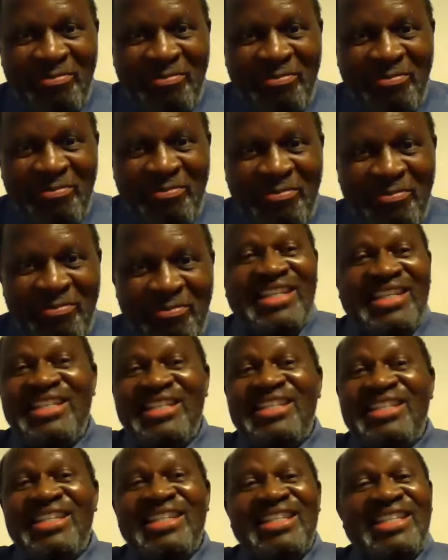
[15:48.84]
And they didn't
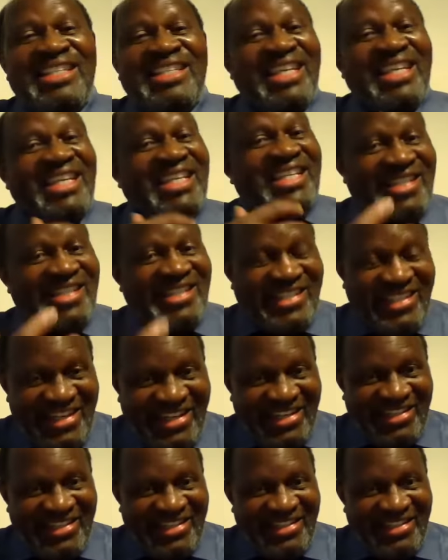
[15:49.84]
take it seriously.